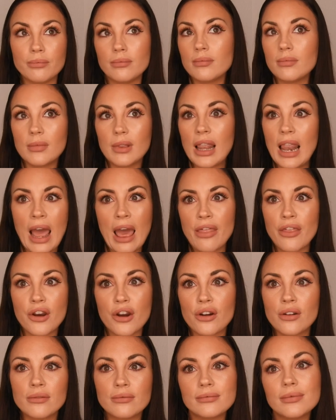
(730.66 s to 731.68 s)

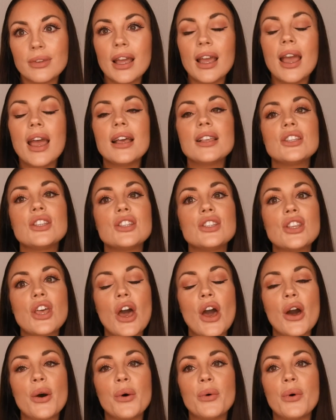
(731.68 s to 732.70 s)
leather.
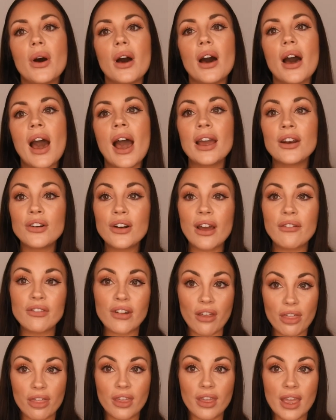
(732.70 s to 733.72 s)
So I don't have
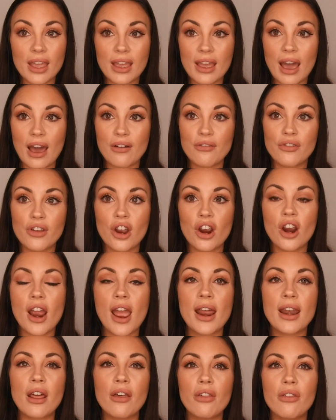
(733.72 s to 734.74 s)
nothing in
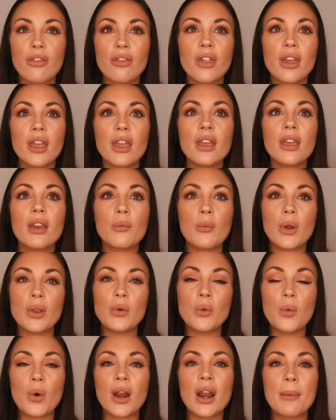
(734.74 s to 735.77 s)
caviar, and I think
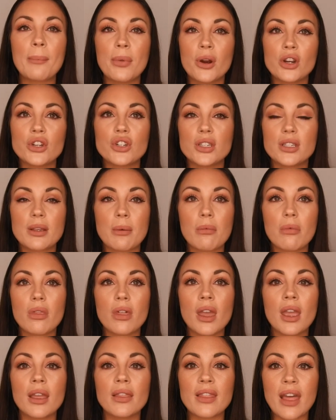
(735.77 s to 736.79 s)
when you want to purchase
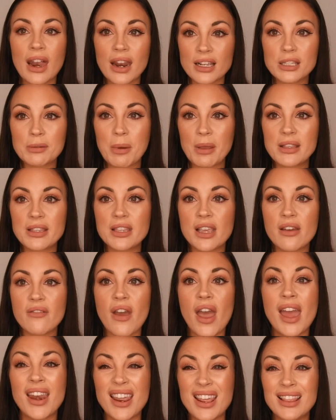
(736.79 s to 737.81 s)
something that
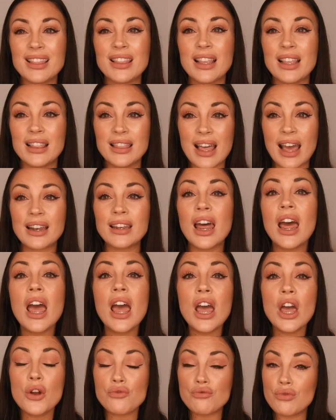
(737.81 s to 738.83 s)
expensive and in that
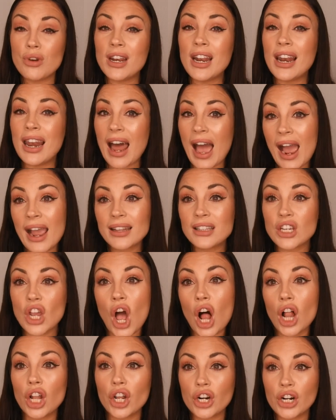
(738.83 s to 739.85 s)
really light
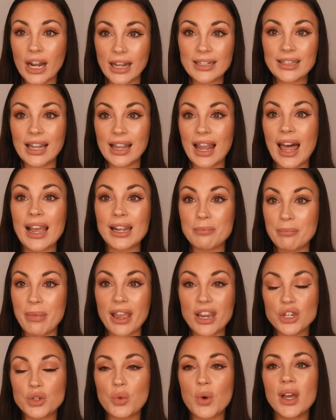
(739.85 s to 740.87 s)
color, like the light
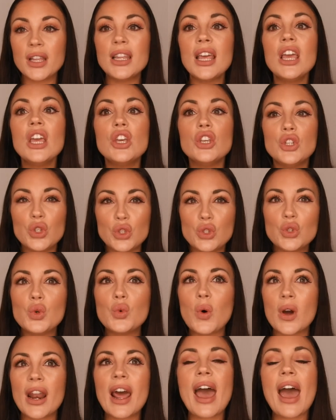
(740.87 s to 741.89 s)
beige one, you
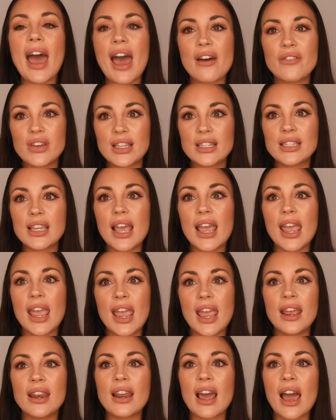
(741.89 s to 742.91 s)
do want to have it
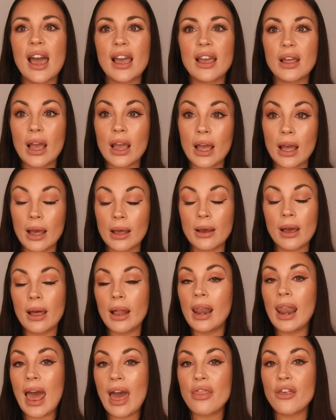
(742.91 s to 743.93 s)
in
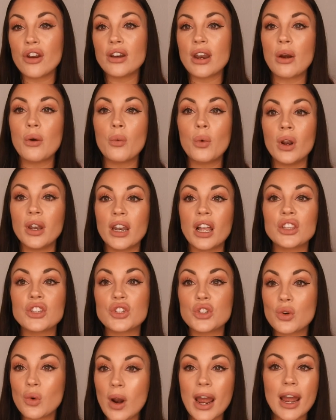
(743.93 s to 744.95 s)
a leather that will
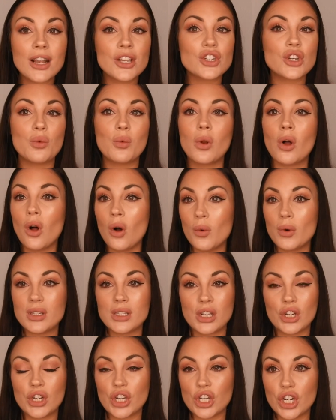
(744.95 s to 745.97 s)
not scratch. It will
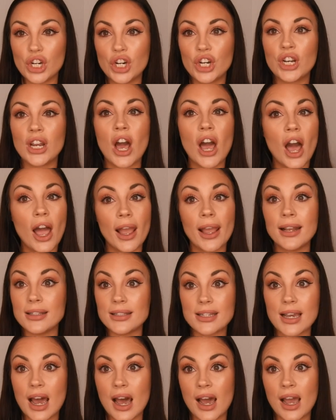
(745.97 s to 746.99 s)
always look good
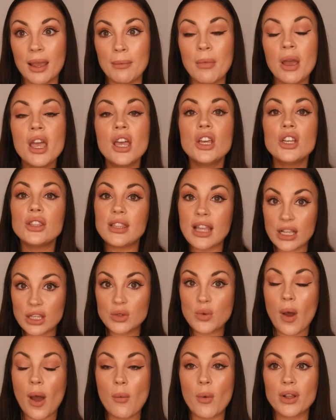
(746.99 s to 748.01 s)
in time.
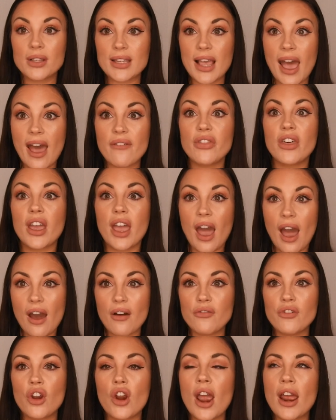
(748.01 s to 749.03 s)
That's why I want to have the
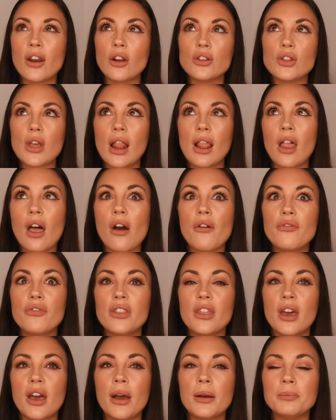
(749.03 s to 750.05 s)
caviar, and also I
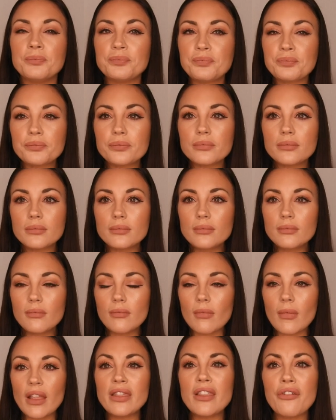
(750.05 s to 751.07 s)
love
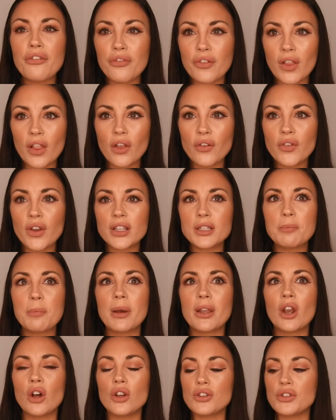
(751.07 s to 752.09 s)
the feel of it,
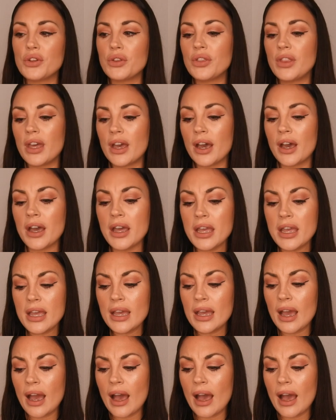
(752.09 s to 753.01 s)
but also the